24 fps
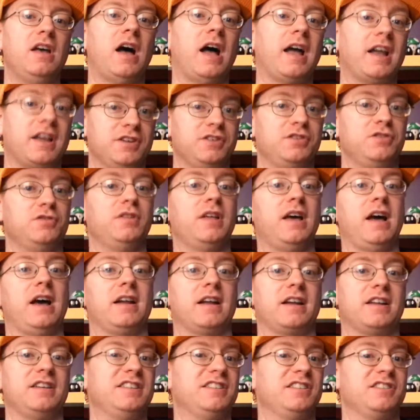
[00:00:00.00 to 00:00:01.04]
I can do that
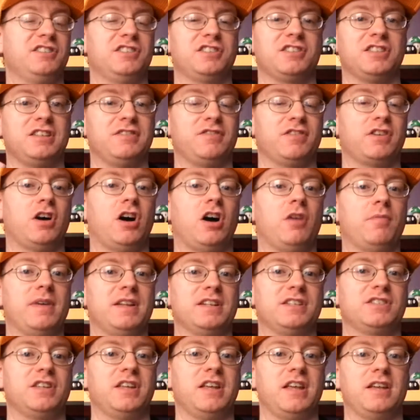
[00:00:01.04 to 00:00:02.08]
I can easily just leave a
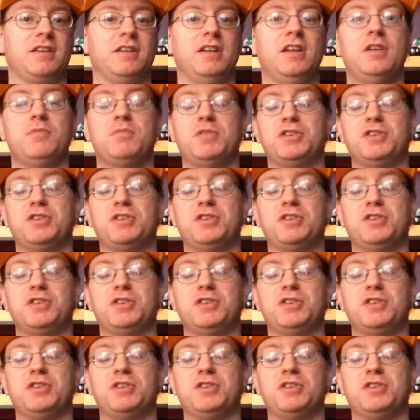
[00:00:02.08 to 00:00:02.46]
comment saying